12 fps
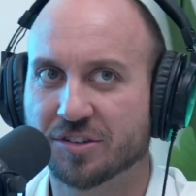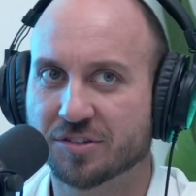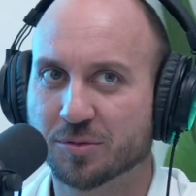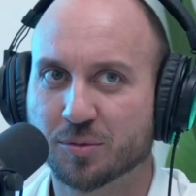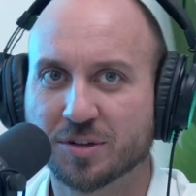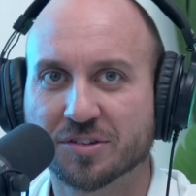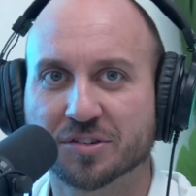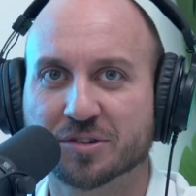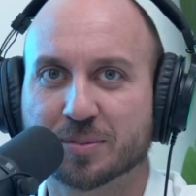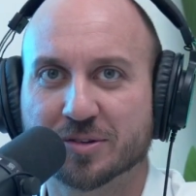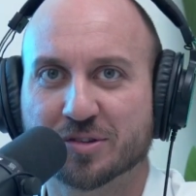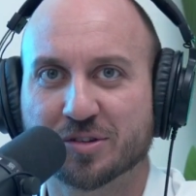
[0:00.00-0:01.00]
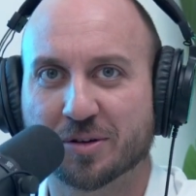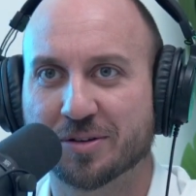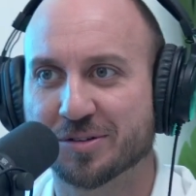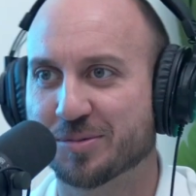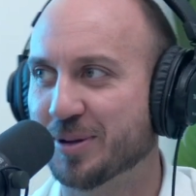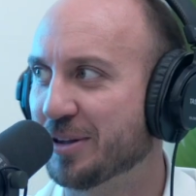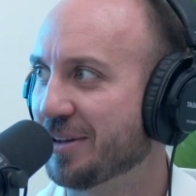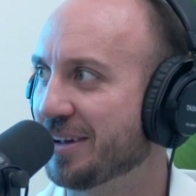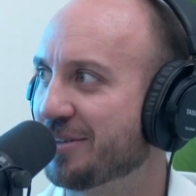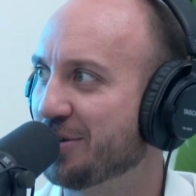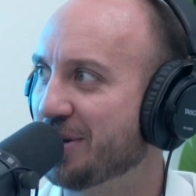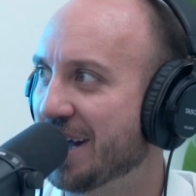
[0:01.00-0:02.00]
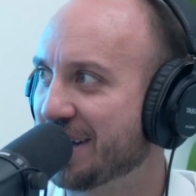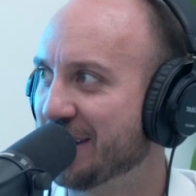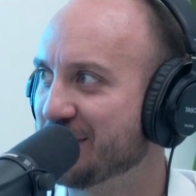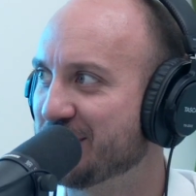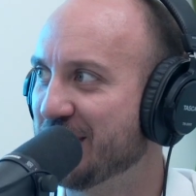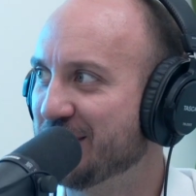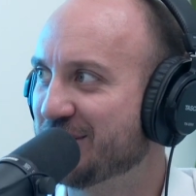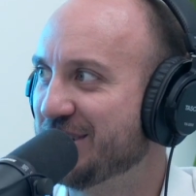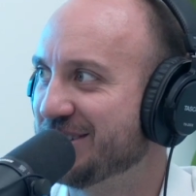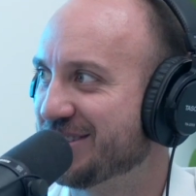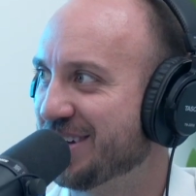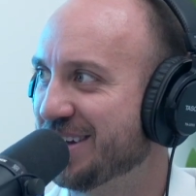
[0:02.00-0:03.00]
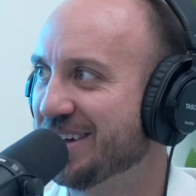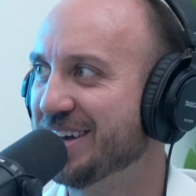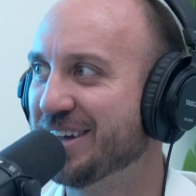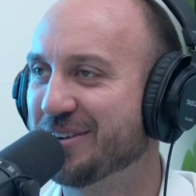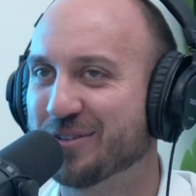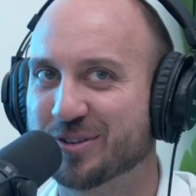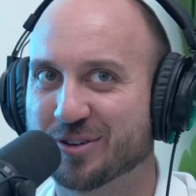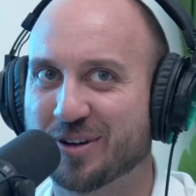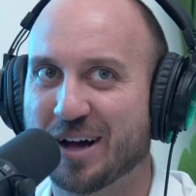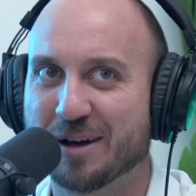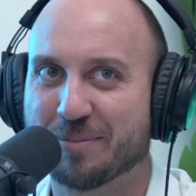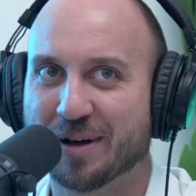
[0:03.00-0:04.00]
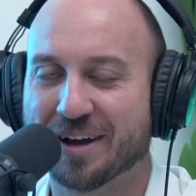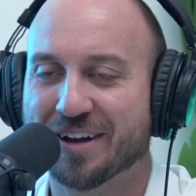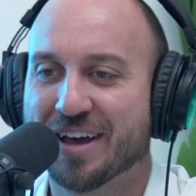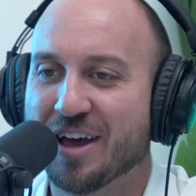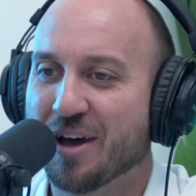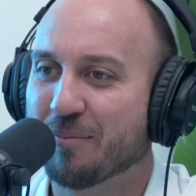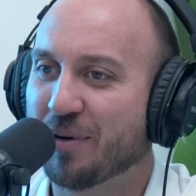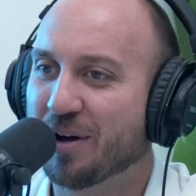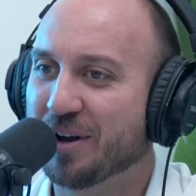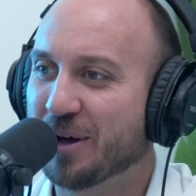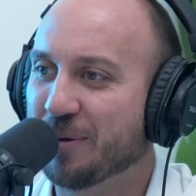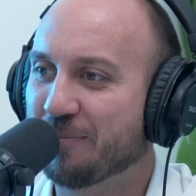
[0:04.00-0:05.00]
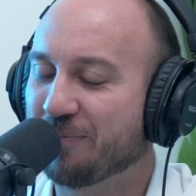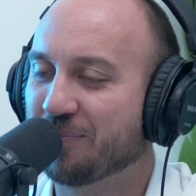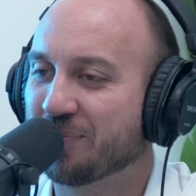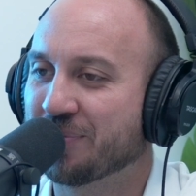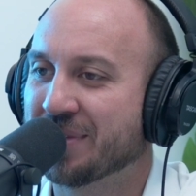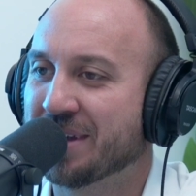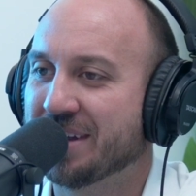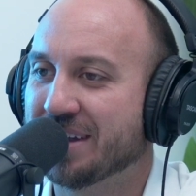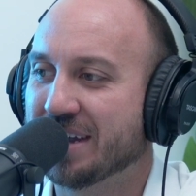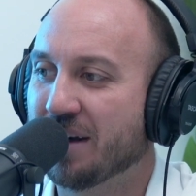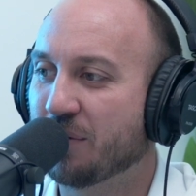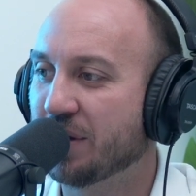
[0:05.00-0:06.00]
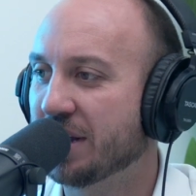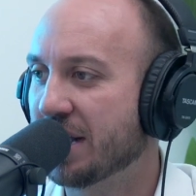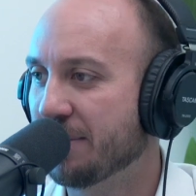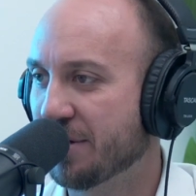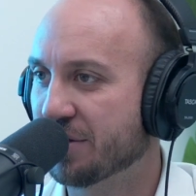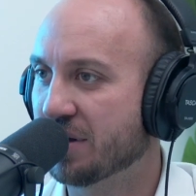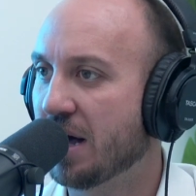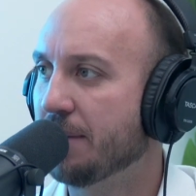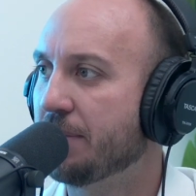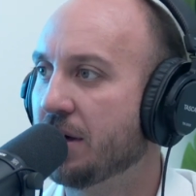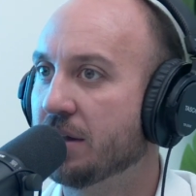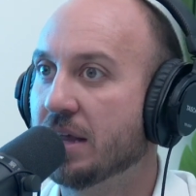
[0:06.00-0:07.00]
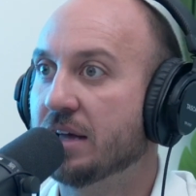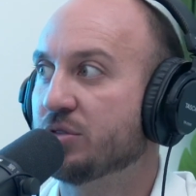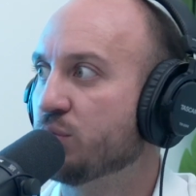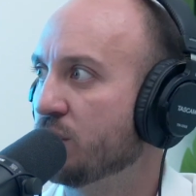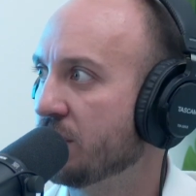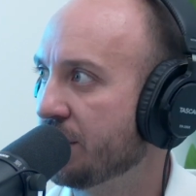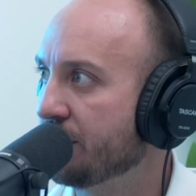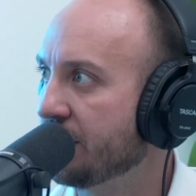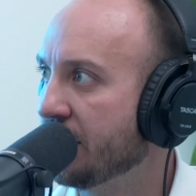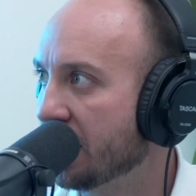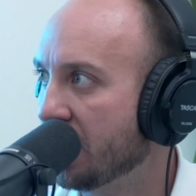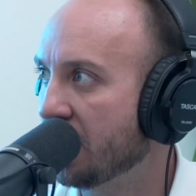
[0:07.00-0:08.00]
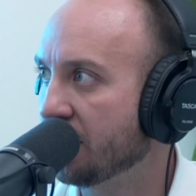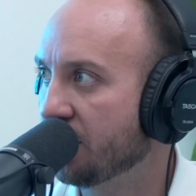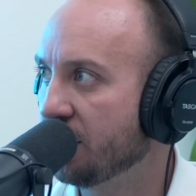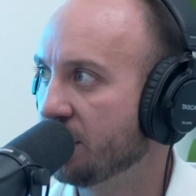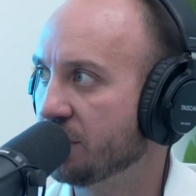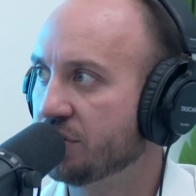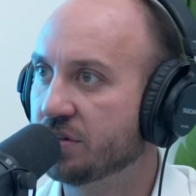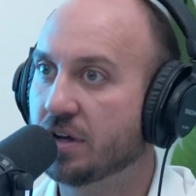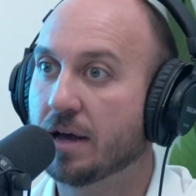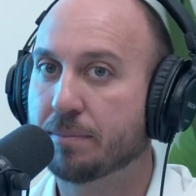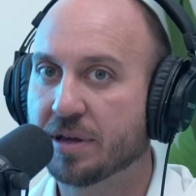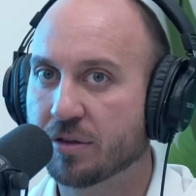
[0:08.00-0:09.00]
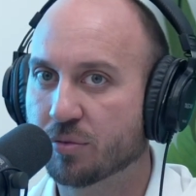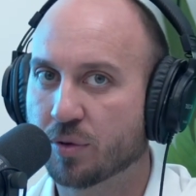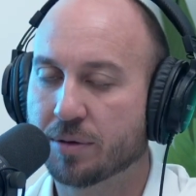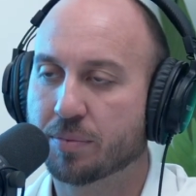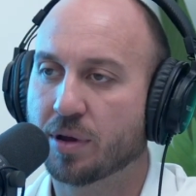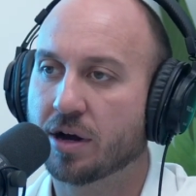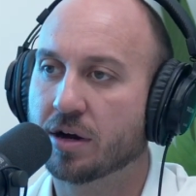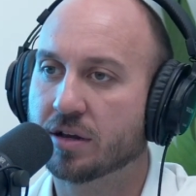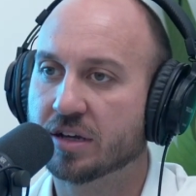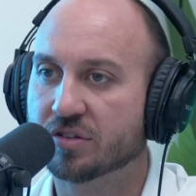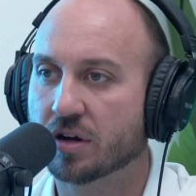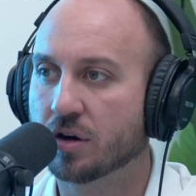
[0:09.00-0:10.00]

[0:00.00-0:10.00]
Louise, it's been like 2 decades now since the original iPod. But when they came out with the iPod, that's really when they got huge, an MP3 player, and they started